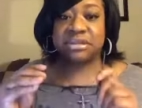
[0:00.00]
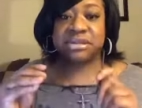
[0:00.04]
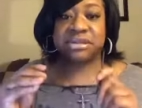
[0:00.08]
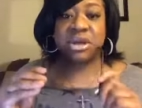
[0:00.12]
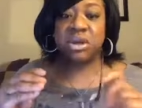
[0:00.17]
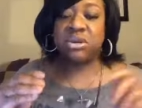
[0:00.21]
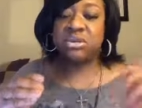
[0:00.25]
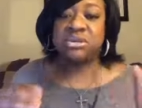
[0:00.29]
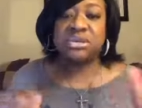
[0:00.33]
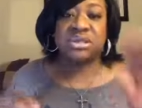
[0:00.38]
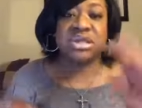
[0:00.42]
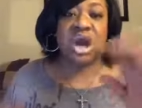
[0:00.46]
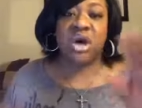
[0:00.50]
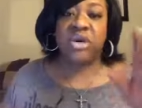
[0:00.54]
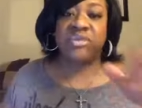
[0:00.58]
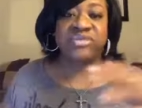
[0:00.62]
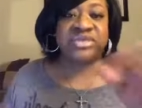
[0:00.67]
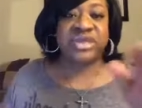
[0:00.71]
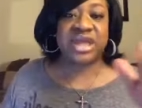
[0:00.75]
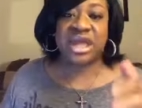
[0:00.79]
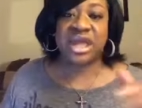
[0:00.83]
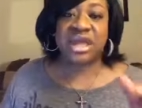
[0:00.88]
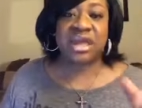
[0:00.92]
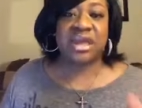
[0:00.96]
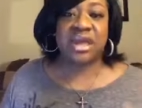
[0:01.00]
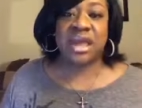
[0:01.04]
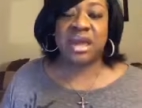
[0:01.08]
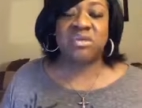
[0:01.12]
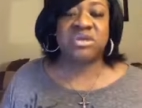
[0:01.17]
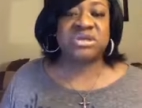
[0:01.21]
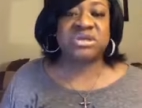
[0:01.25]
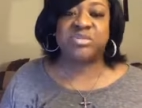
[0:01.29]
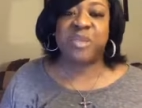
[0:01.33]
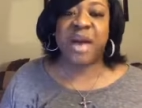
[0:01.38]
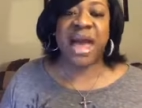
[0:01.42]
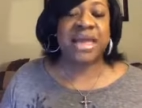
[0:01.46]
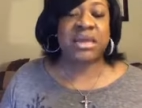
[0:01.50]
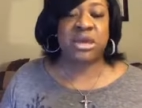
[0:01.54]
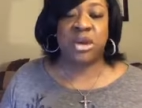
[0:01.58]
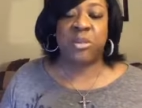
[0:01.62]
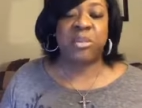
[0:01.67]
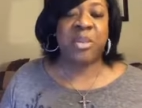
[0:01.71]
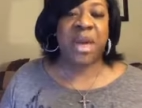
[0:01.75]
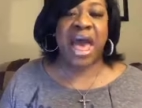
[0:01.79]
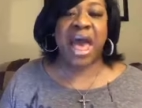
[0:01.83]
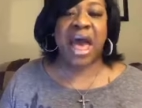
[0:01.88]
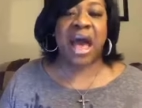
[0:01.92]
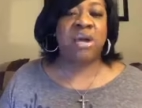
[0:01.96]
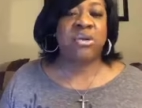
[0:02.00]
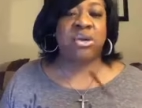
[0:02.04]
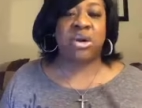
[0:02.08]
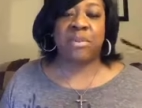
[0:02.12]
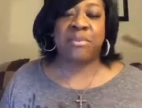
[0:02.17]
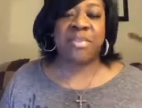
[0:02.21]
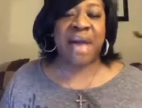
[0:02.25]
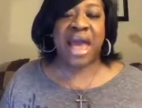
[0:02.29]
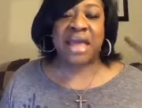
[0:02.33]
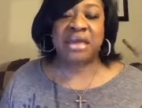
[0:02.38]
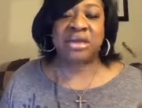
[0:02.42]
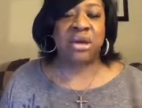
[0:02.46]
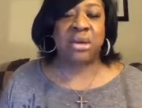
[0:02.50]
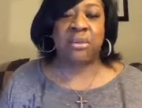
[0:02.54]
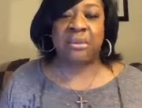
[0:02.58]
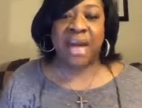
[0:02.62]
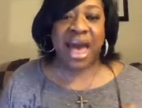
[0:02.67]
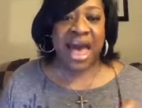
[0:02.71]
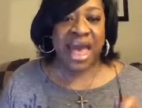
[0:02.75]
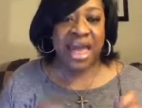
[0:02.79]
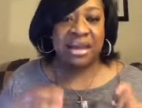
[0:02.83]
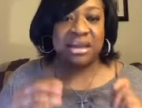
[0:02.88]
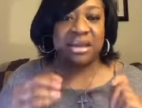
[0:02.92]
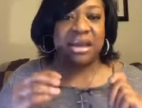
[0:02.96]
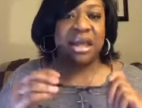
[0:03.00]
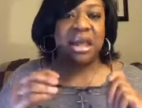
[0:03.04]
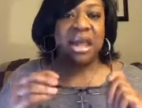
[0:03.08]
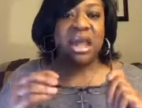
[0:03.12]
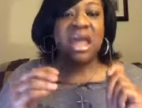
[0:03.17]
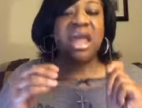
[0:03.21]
So don't think it was by your power or by your might.